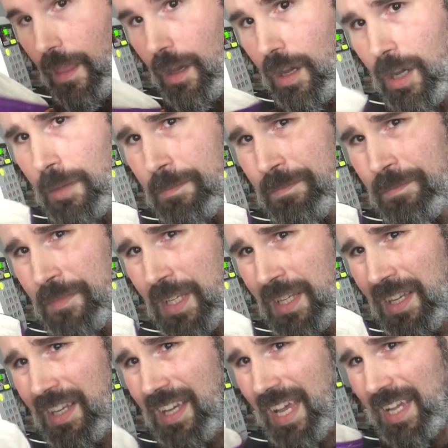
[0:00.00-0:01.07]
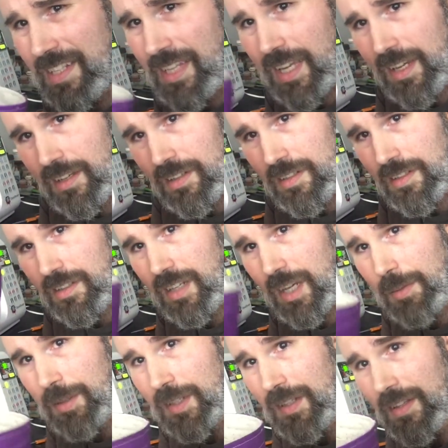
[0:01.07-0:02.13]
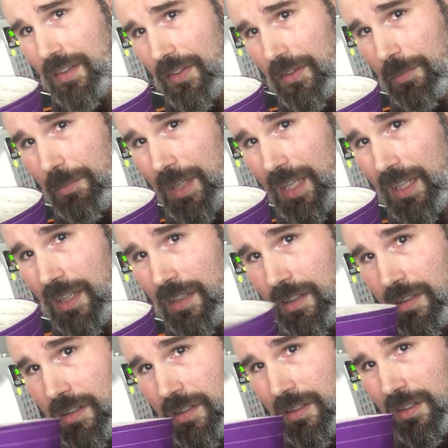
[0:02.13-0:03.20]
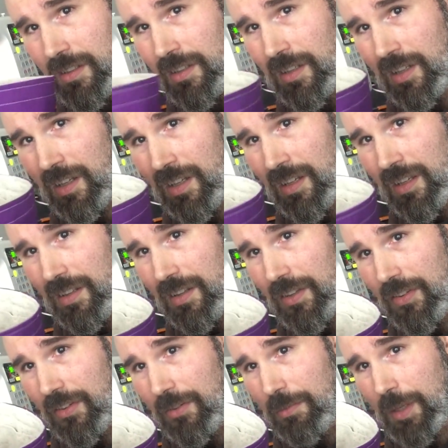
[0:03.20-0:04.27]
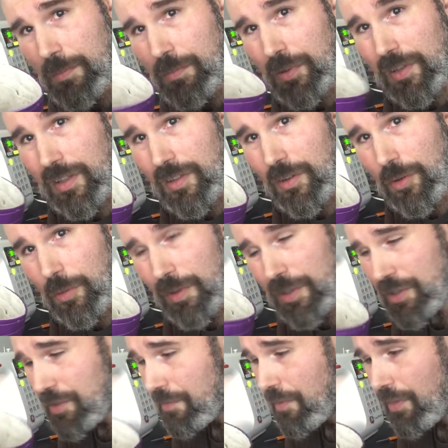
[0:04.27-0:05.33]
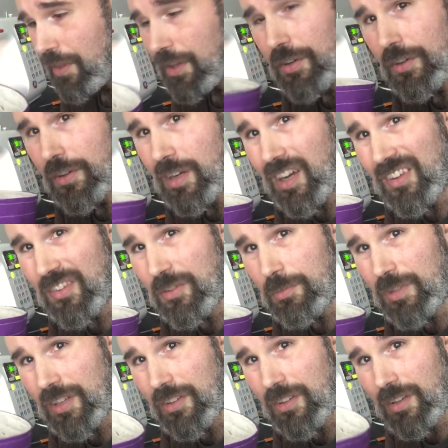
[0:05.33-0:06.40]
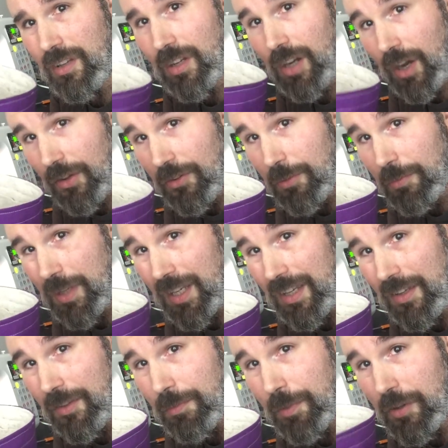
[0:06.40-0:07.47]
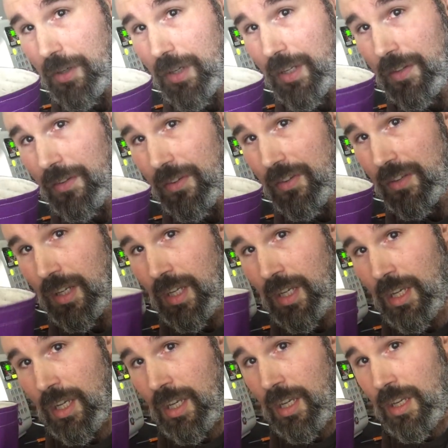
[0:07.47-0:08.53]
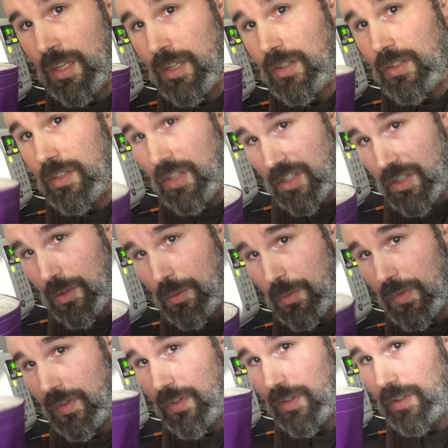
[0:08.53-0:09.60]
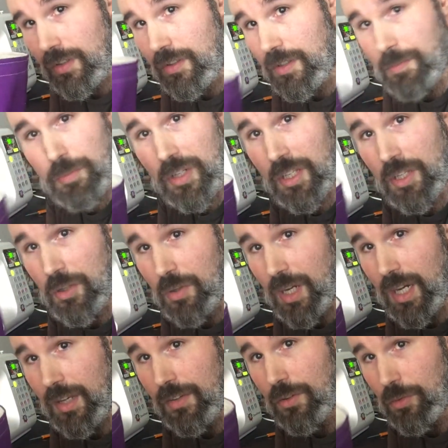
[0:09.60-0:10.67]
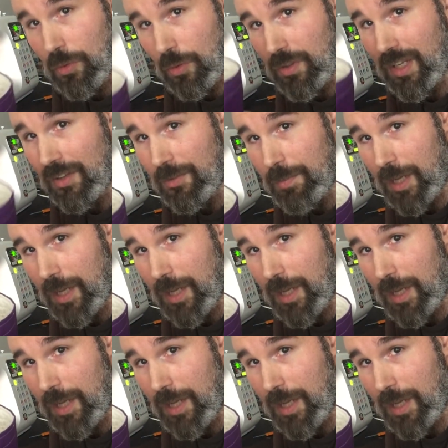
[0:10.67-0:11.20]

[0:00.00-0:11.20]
And yeah, I mean, this is me putting a whole bunch of theater costuming experience to use to bring you guys cool dice